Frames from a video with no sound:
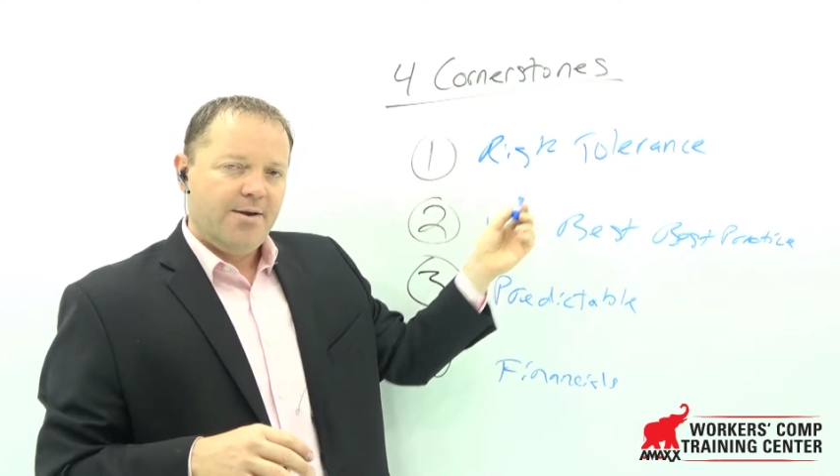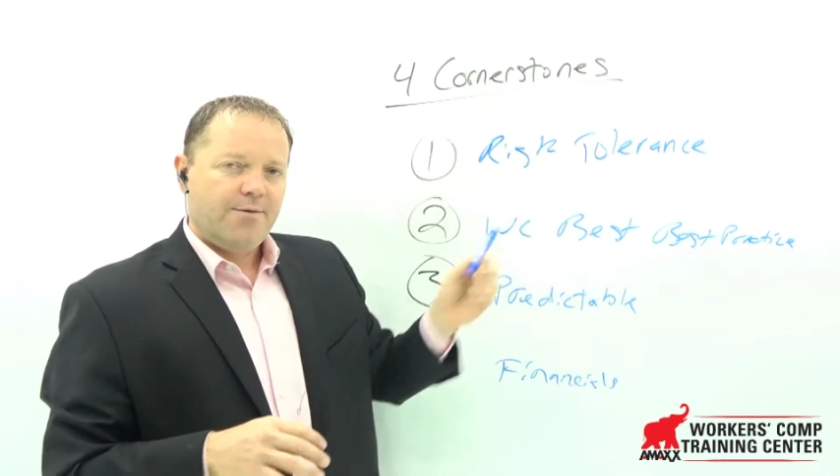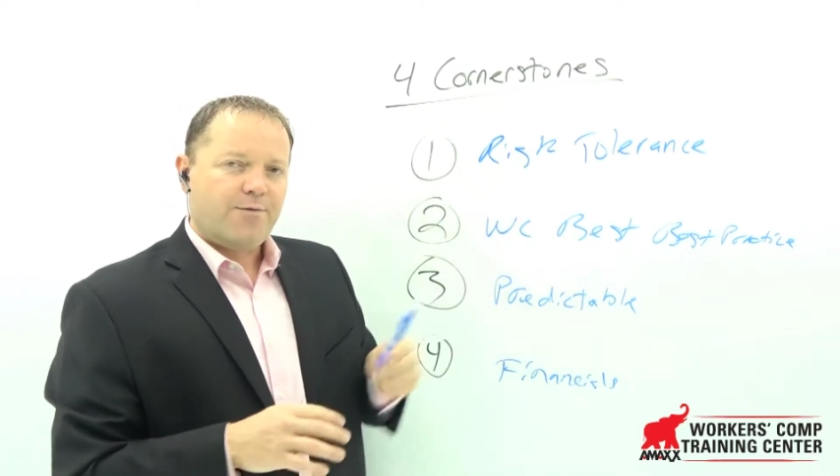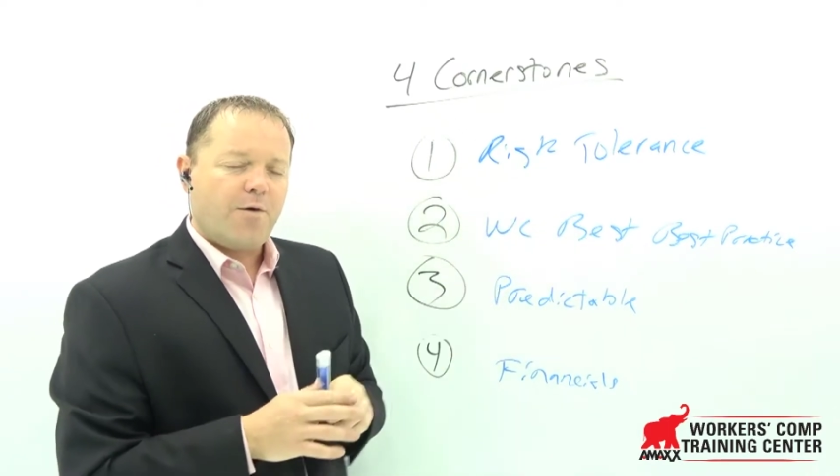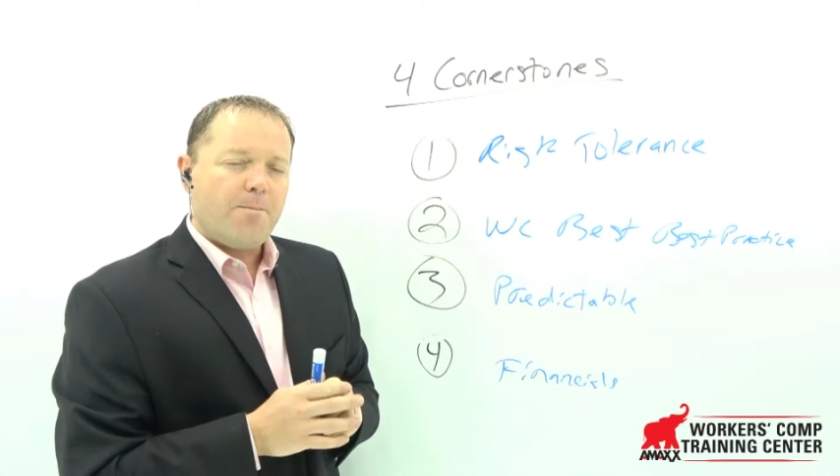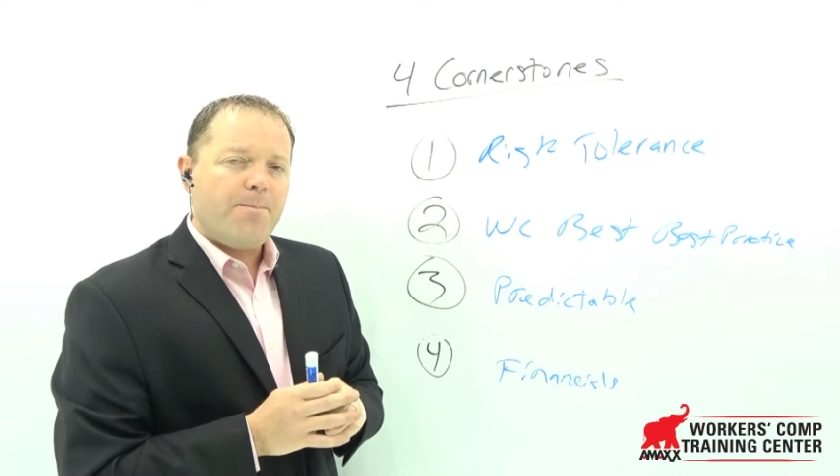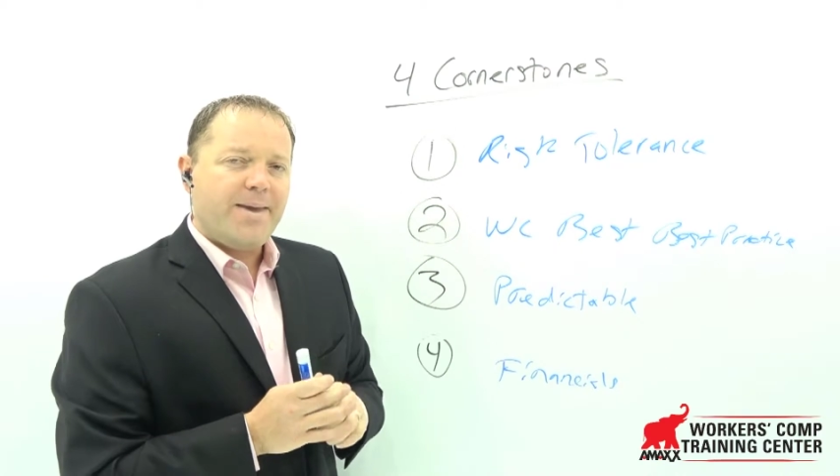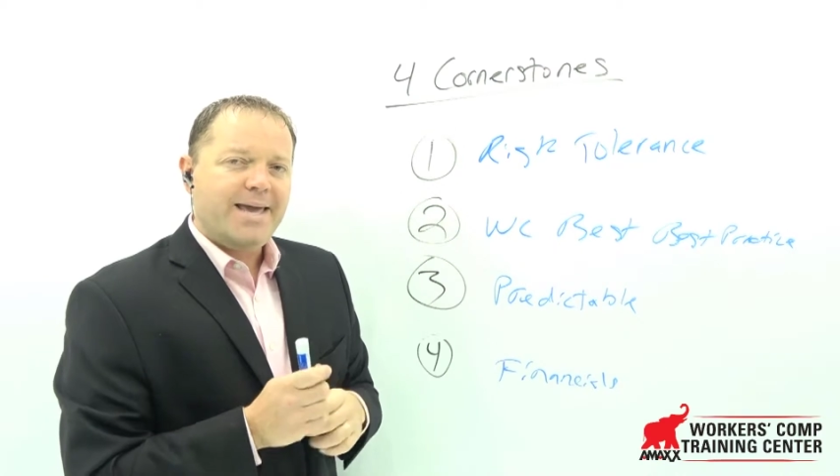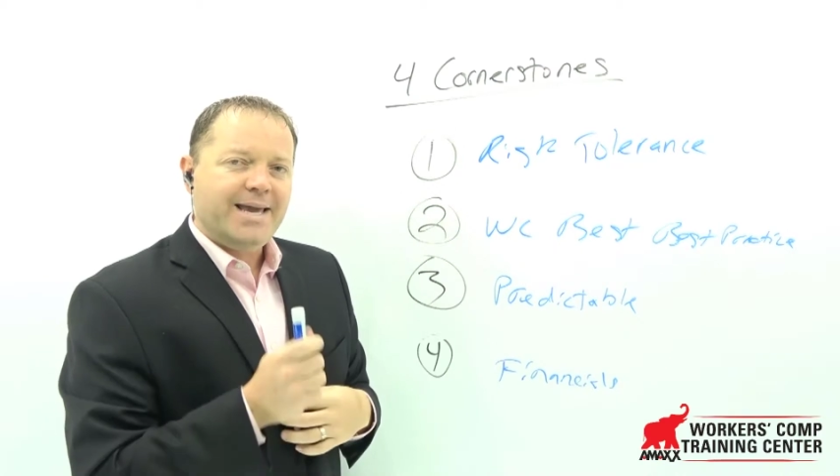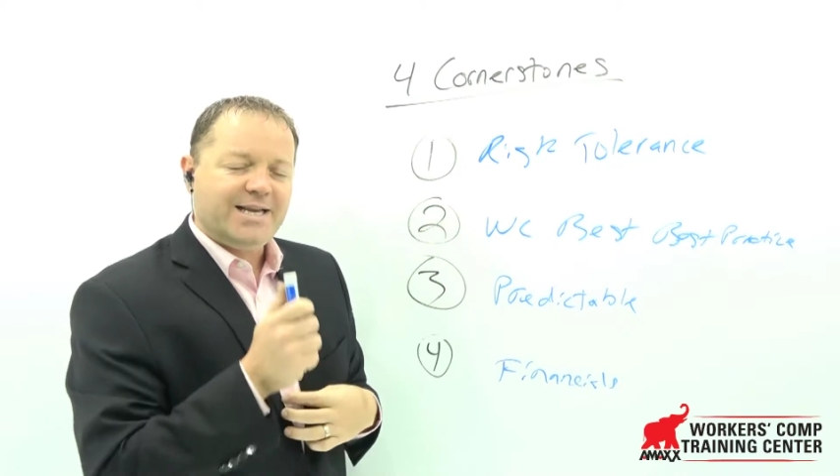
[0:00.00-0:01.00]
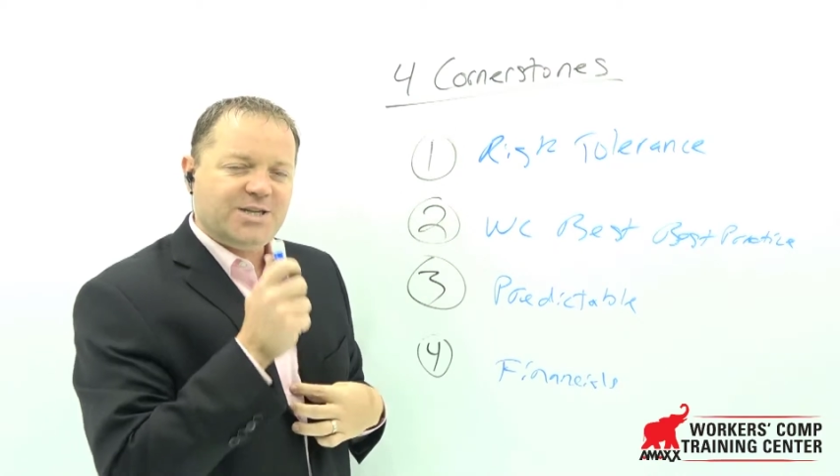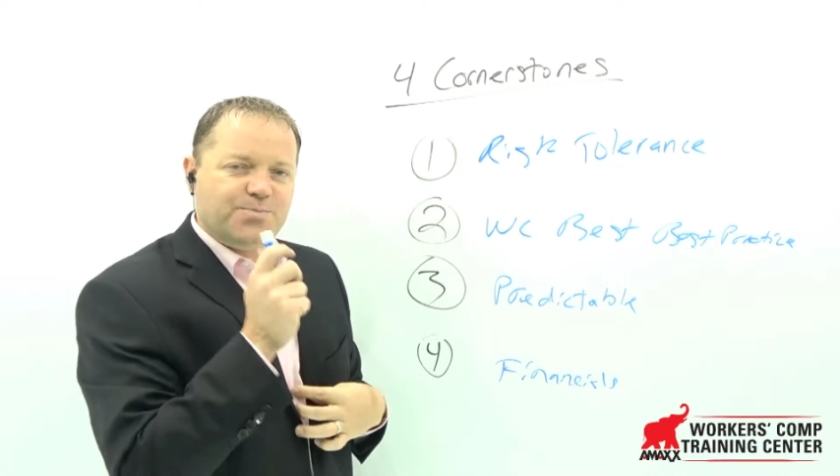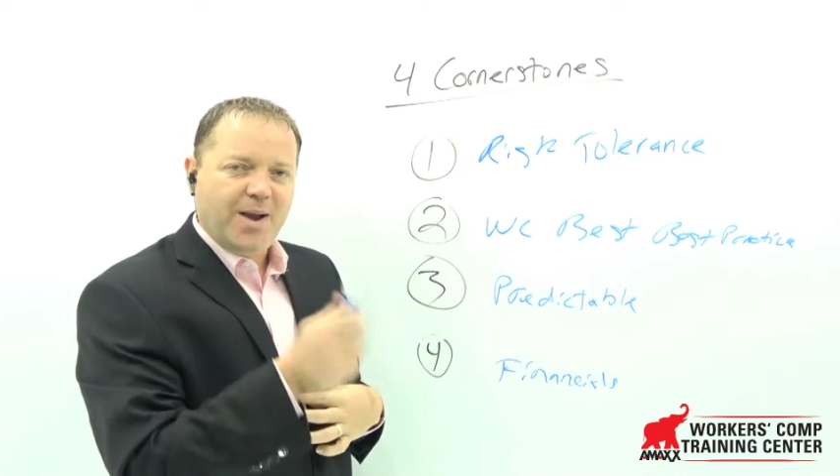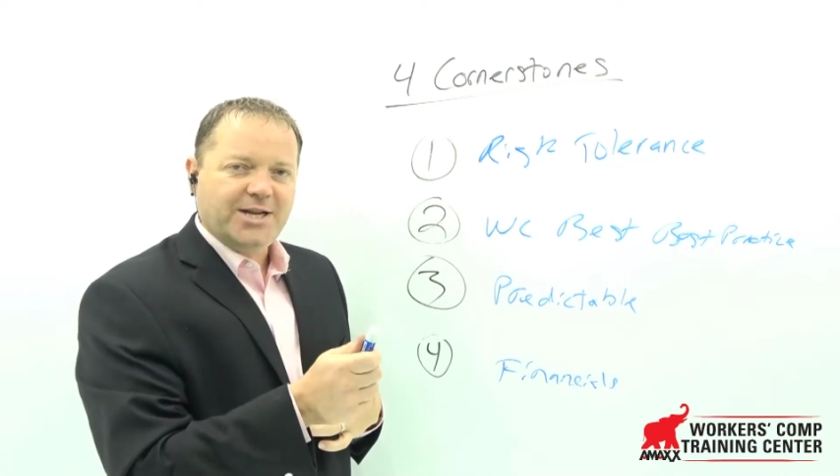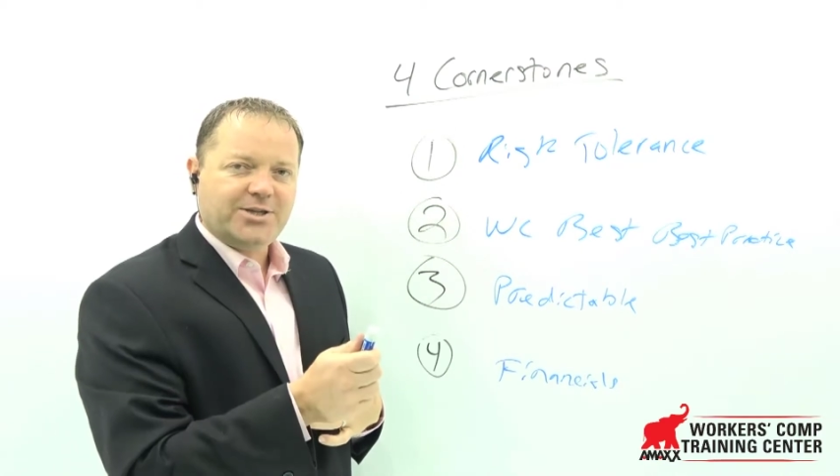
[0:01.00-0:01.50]
from being a
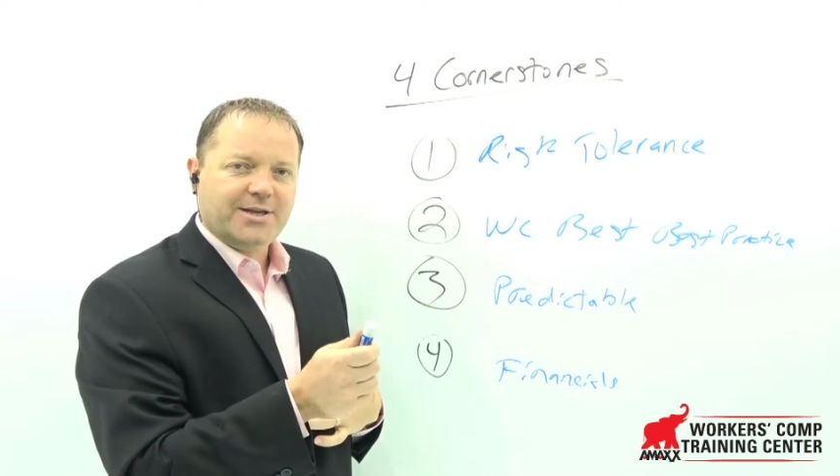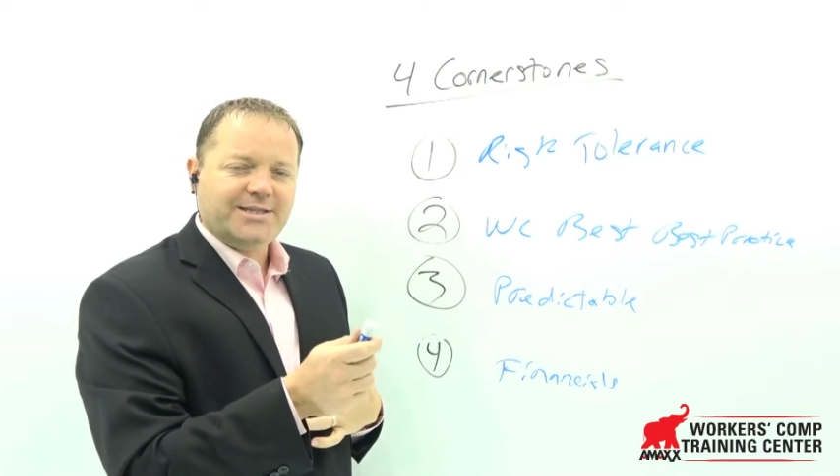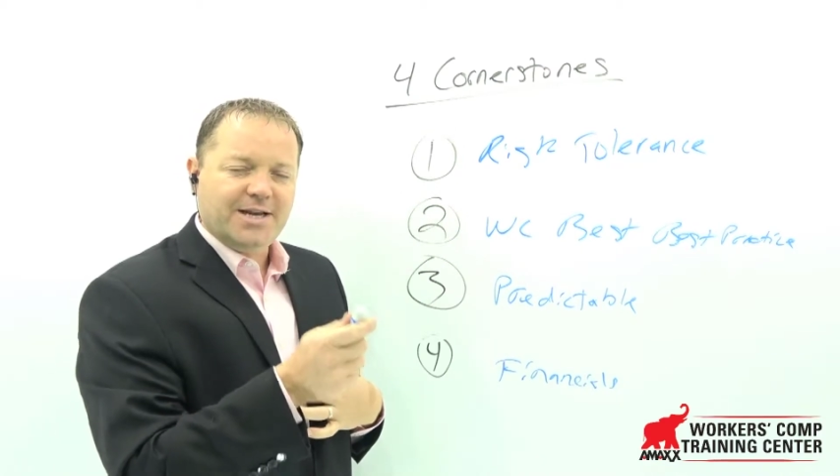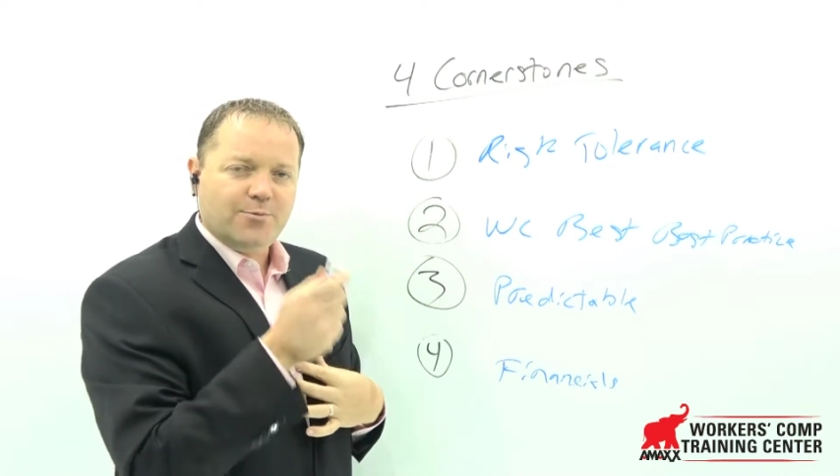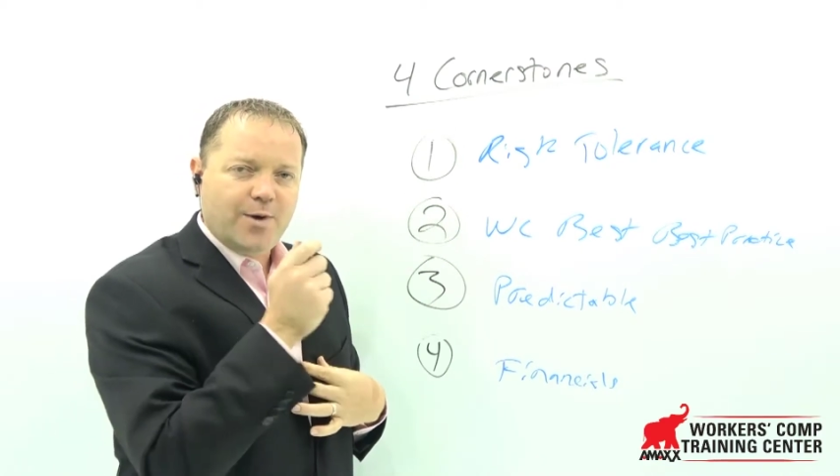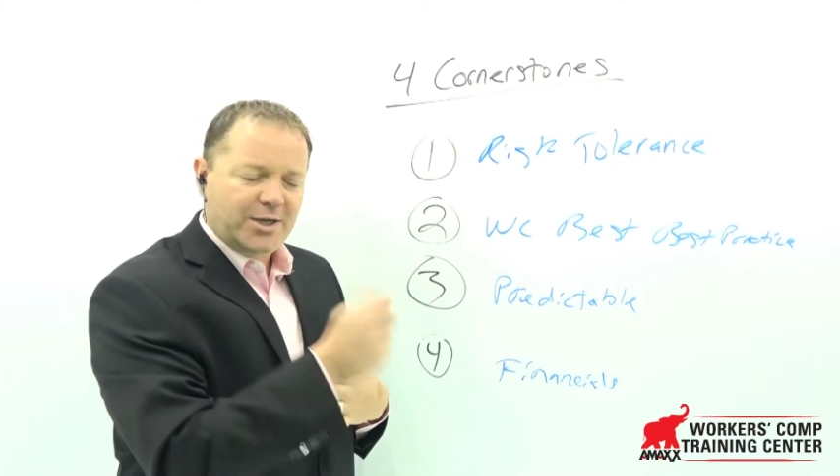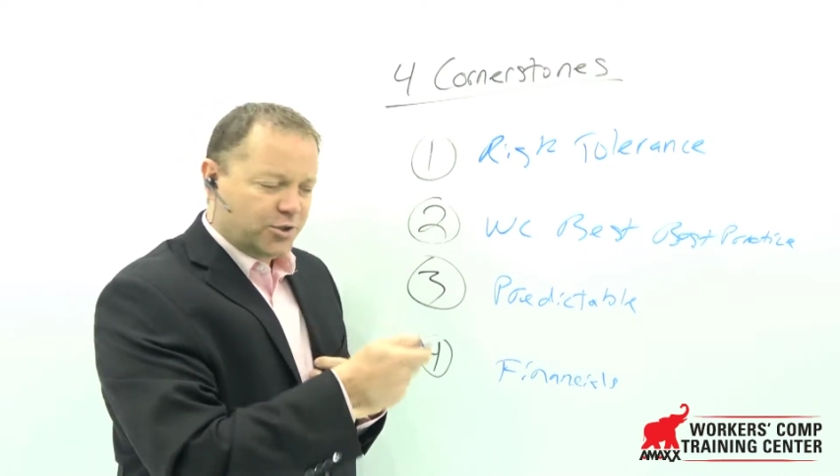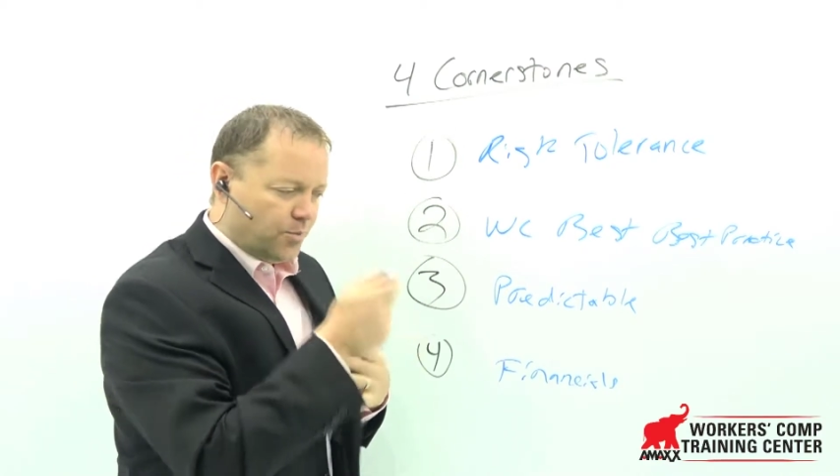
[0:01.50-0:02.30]
specialist in retro